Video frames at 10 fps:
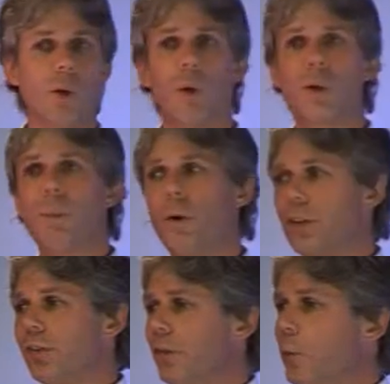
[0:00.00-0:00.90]
All the
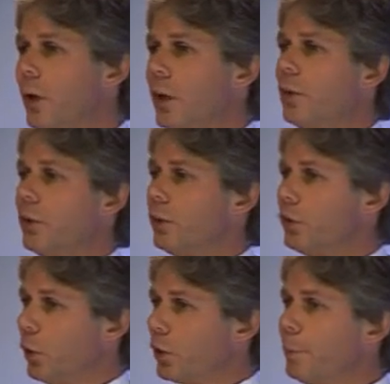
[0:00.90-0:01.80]
projects I've worked on and
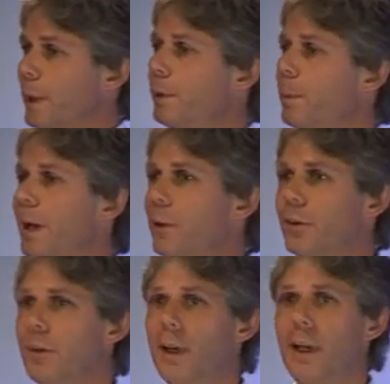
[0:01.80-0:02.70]
talked to people
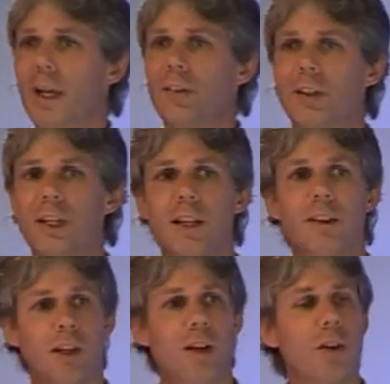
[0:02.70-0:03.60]
about, it's clear
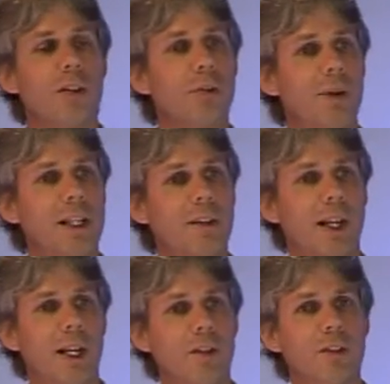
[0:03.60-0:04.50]
that there are three
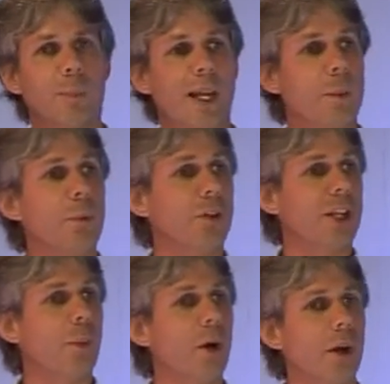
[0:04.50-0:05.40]
things that make a
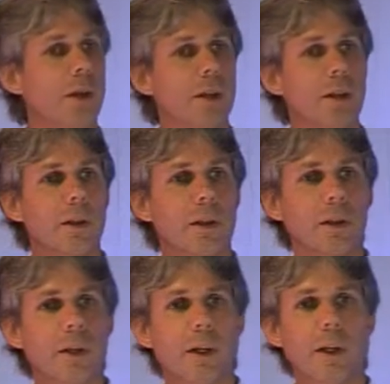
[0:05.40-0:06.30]
project work.
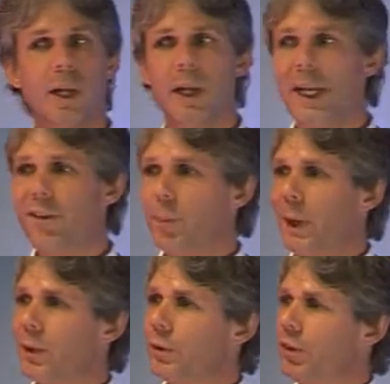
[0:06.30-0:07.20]
It's
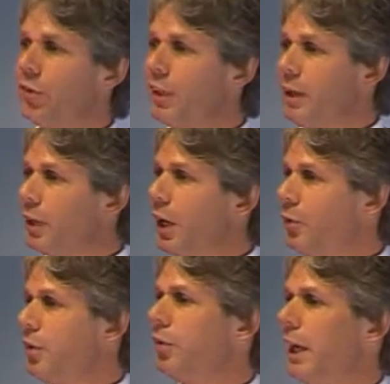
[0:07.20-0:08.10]
about, as Stephen
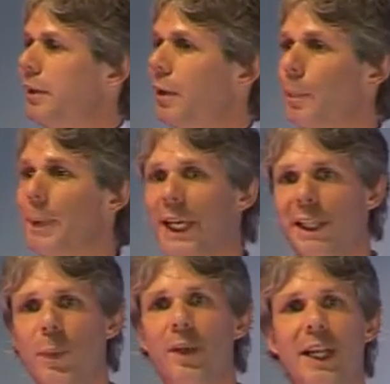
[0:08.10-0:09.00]
Covey said,
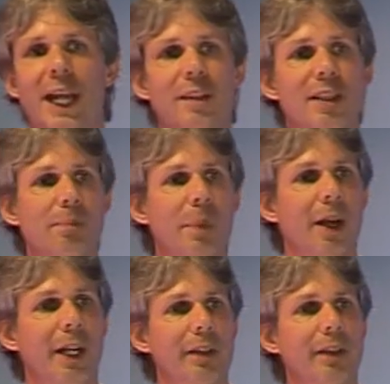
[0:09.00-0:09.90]
beginning with the end in
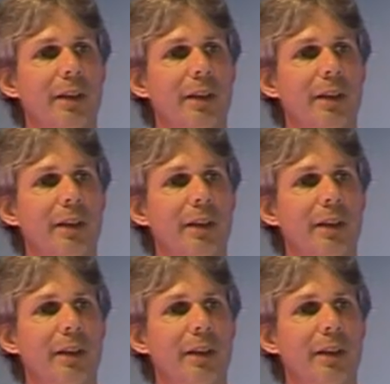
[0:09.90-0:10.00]
mind.